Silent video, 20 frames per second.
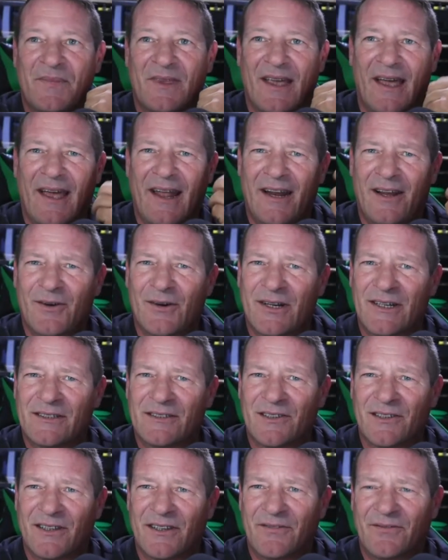anyway,
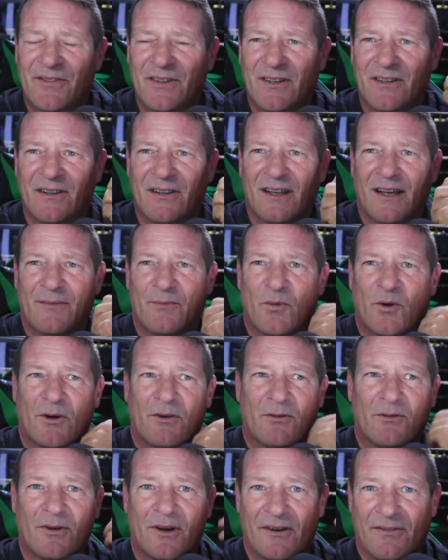so they feel a lot more
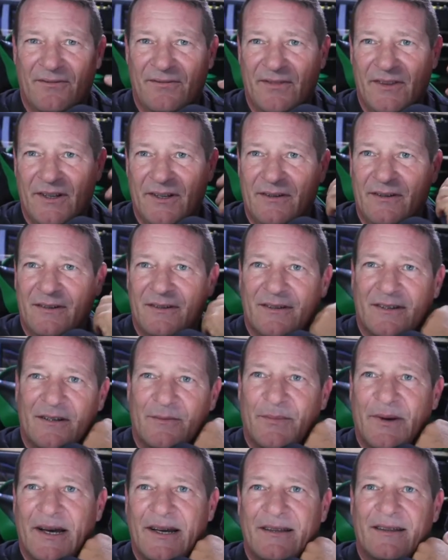rough than, than
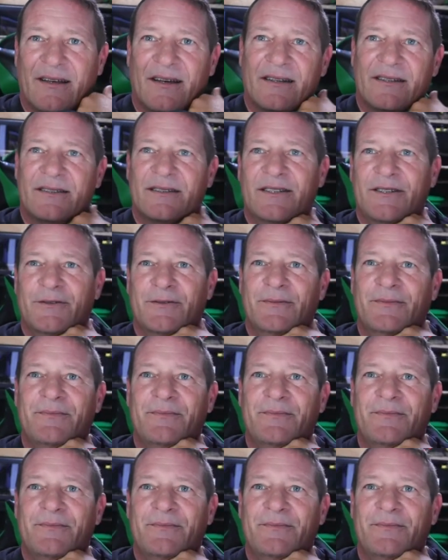pythons do.